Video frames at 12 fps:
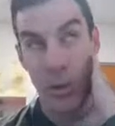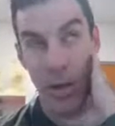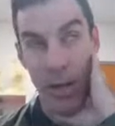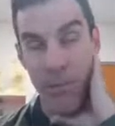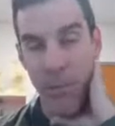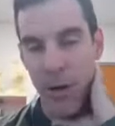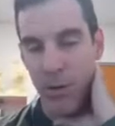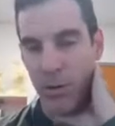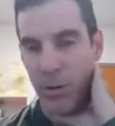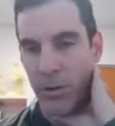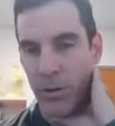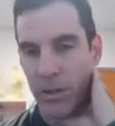lumbar
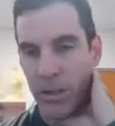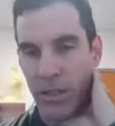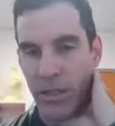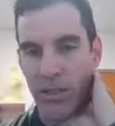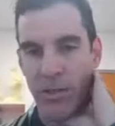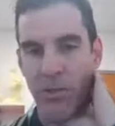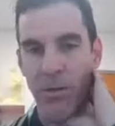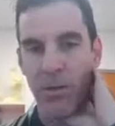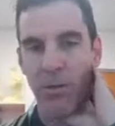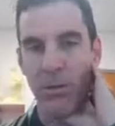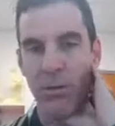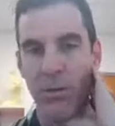lordosis and
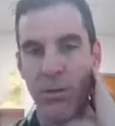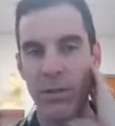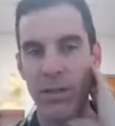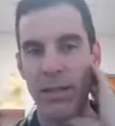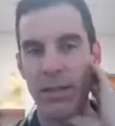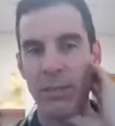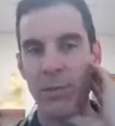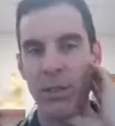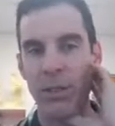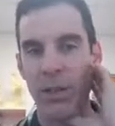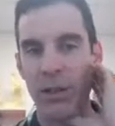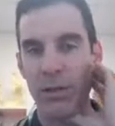cervical lordosis,
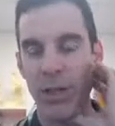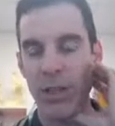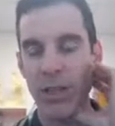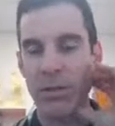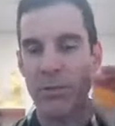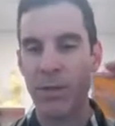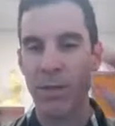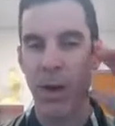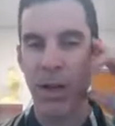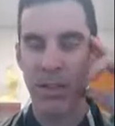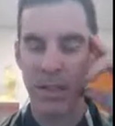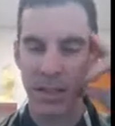which are just
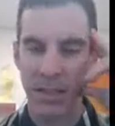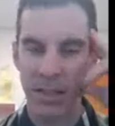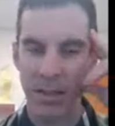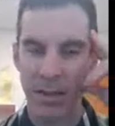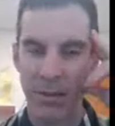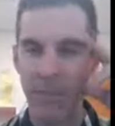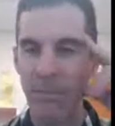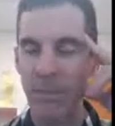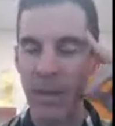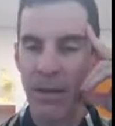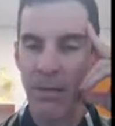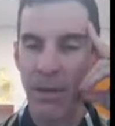responses to
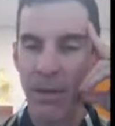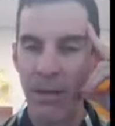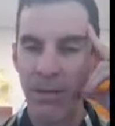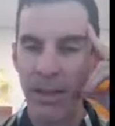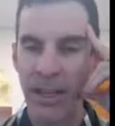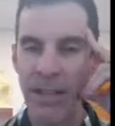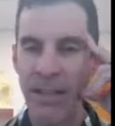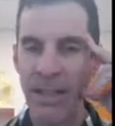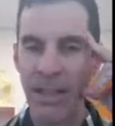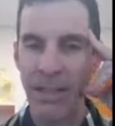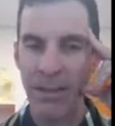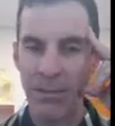pelvic
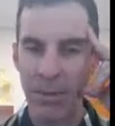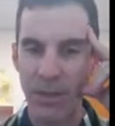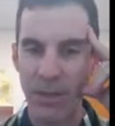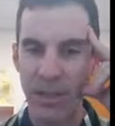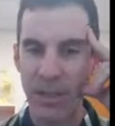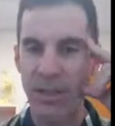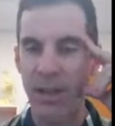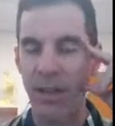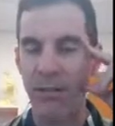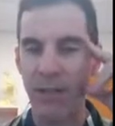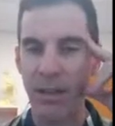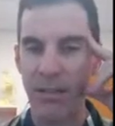incidence, which is
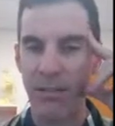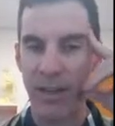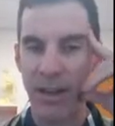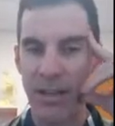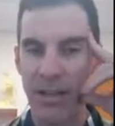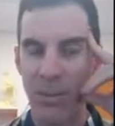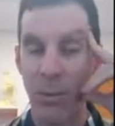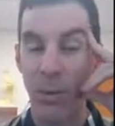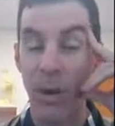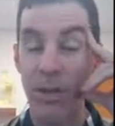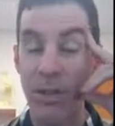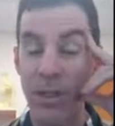generally fixed
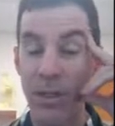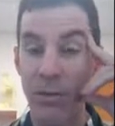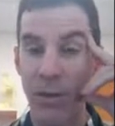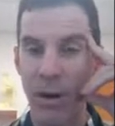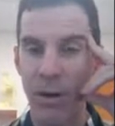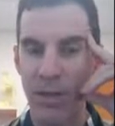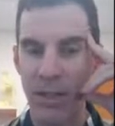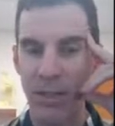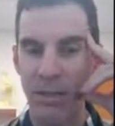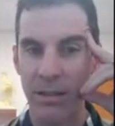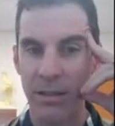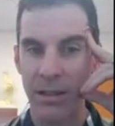once you are
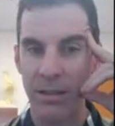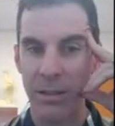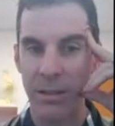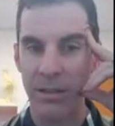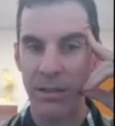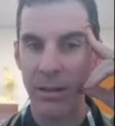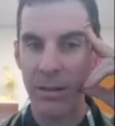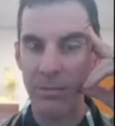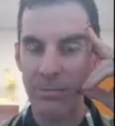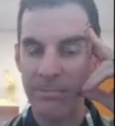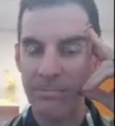skeletally mature.